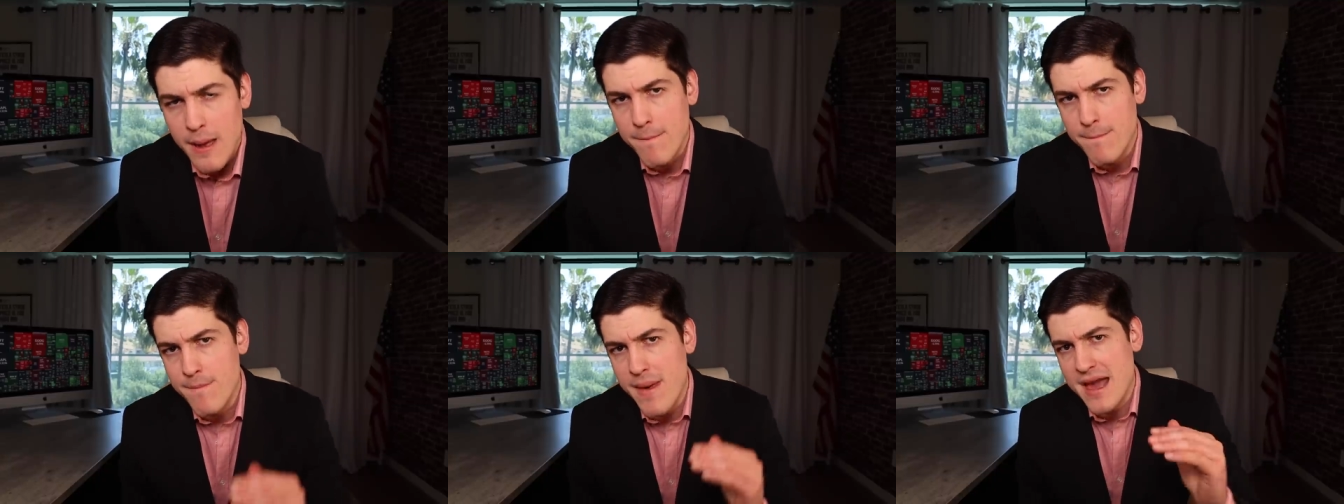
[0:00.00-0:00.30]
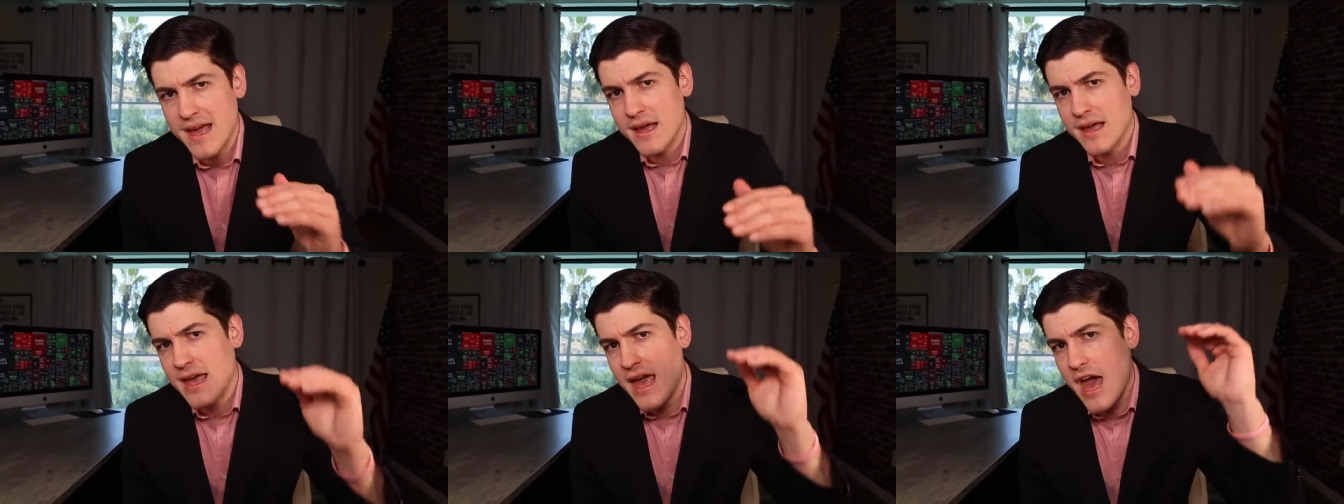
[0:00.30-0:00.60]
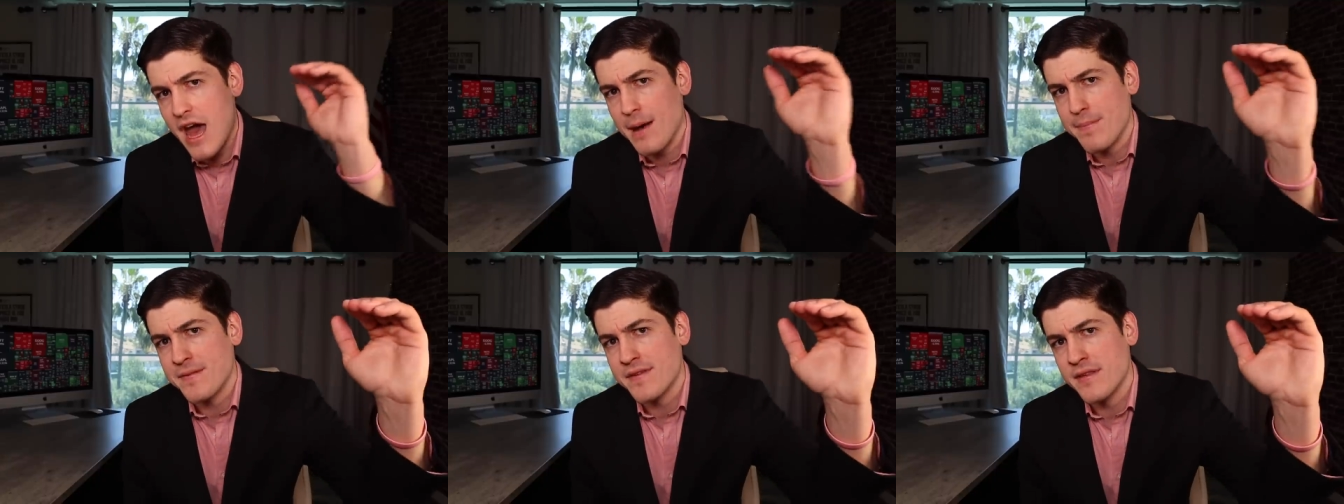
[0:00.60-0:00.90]
mega
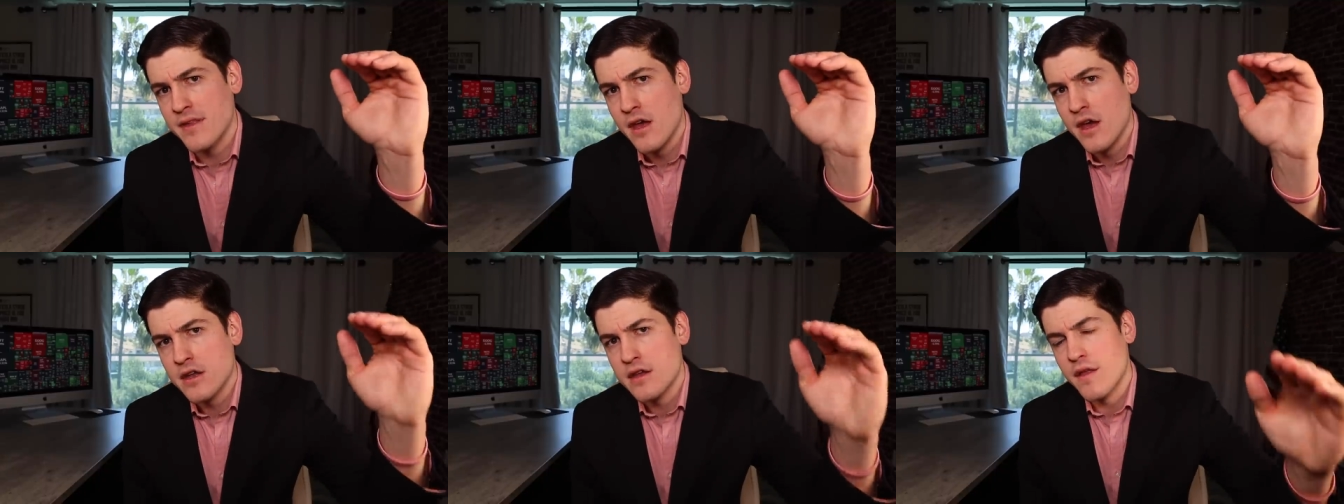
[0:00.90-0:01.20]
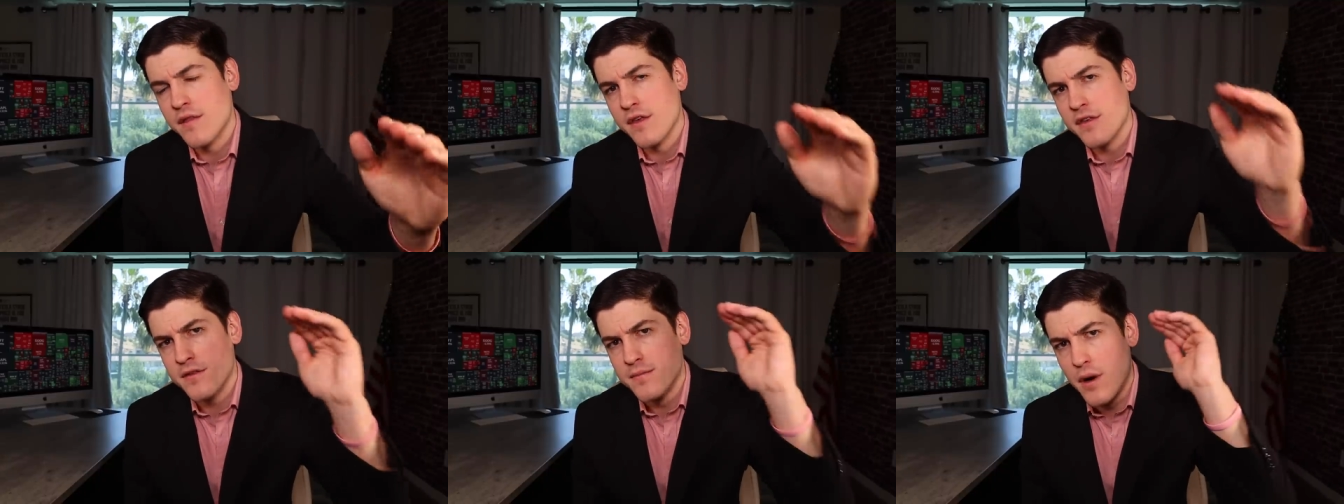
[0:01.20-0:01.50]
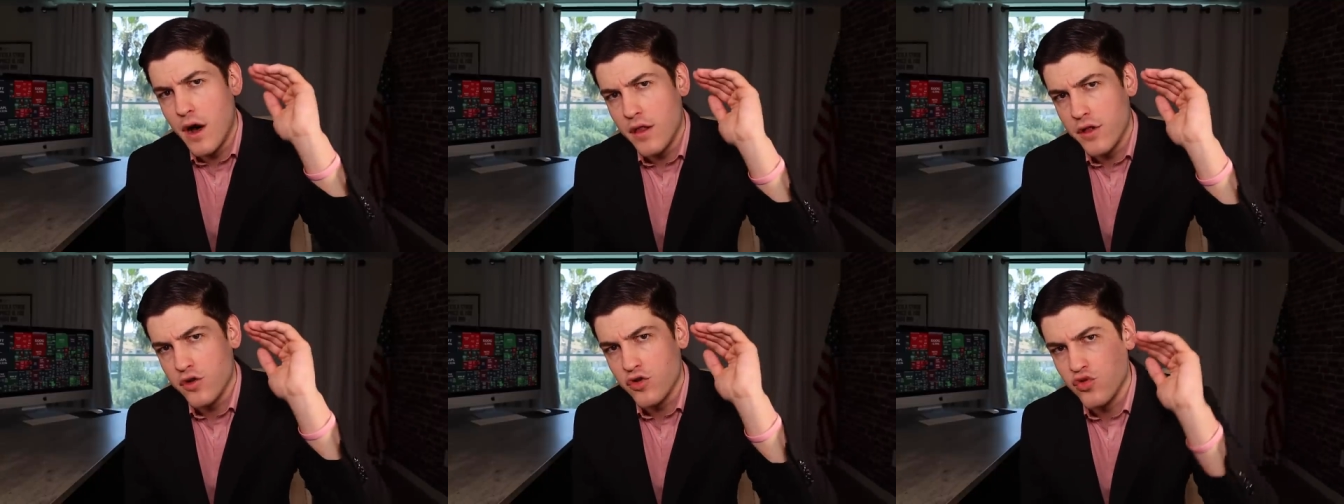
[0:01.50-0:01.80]
caps to the
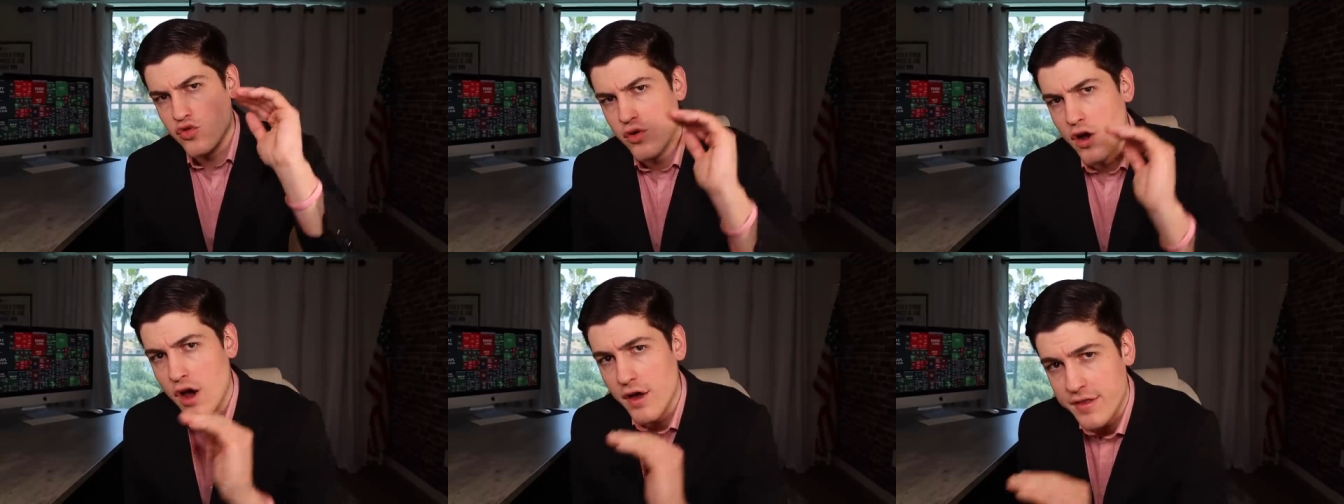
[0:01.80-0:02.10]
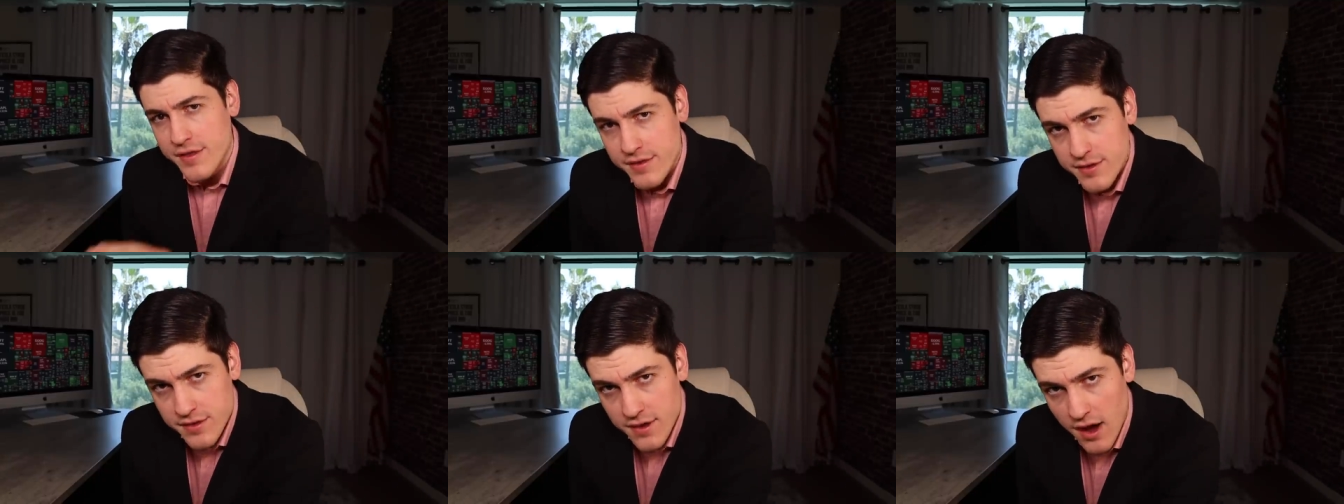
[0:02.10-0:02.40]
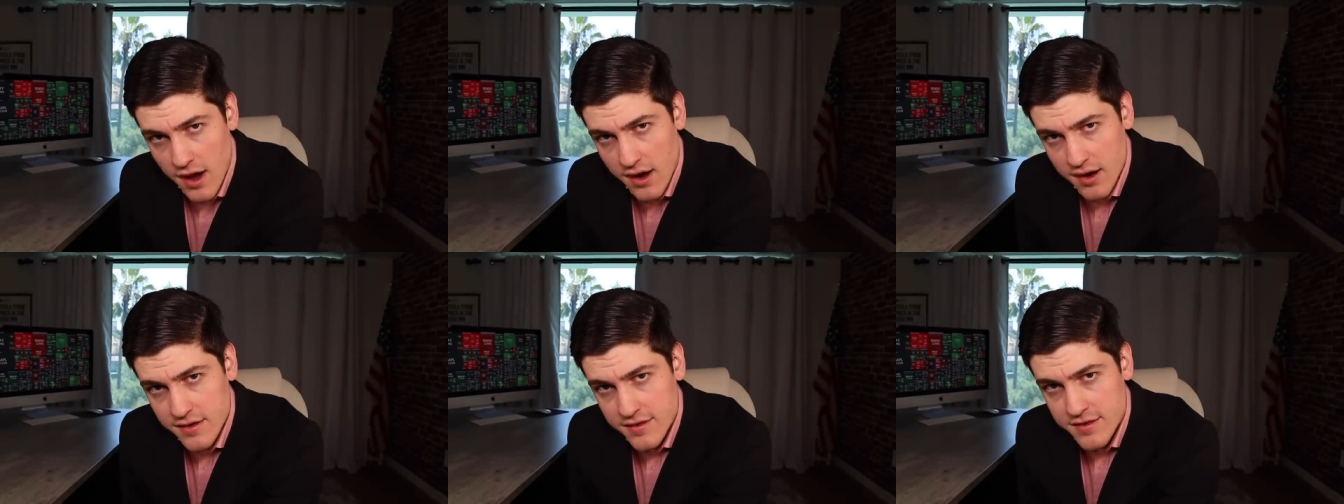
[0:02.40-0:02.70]
smaller growth
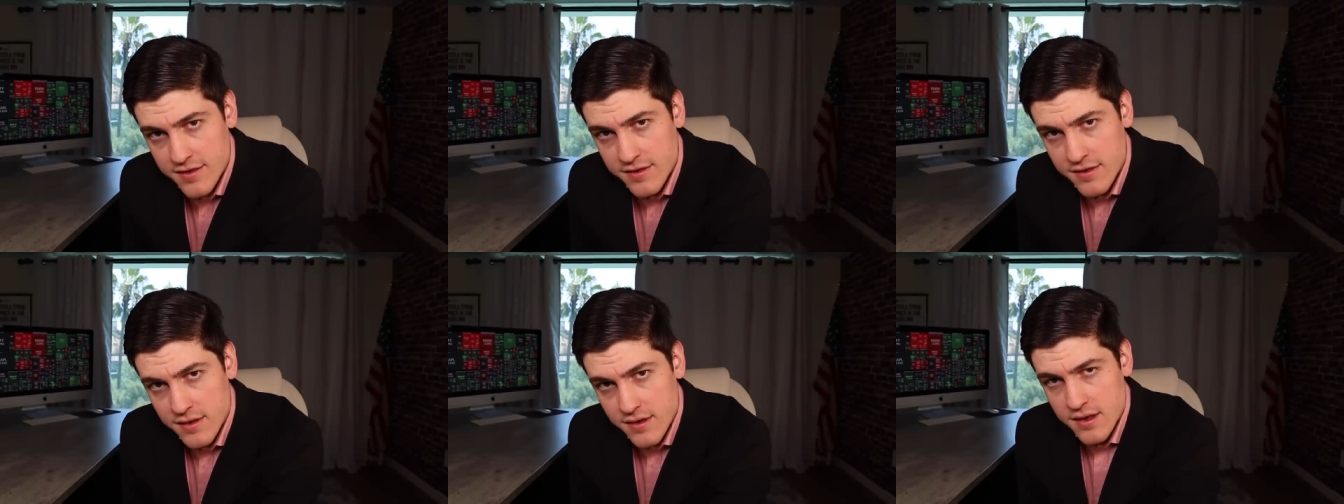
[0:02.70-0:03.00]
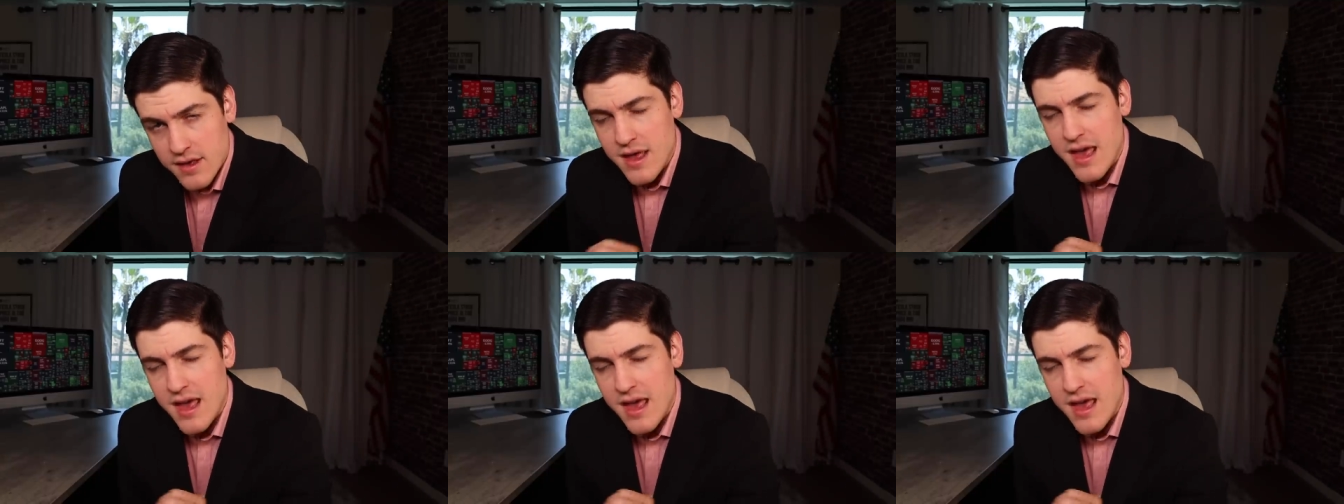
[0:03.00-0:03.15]
stocks,